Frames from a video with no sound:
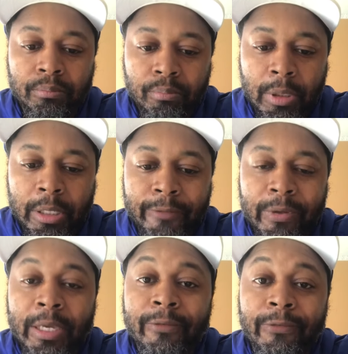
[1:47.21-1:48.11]
But
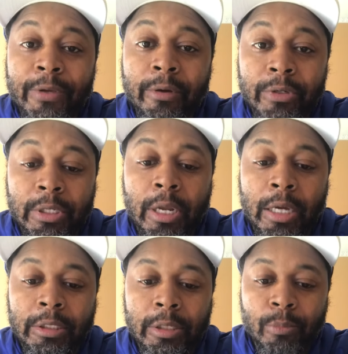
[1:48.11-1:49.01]
living in fear is an
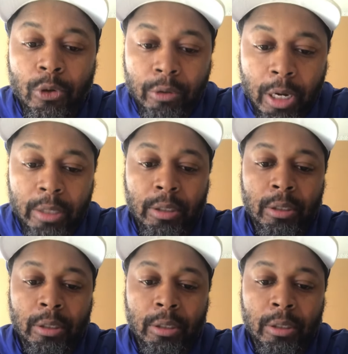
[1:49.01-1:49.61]
oxymoron.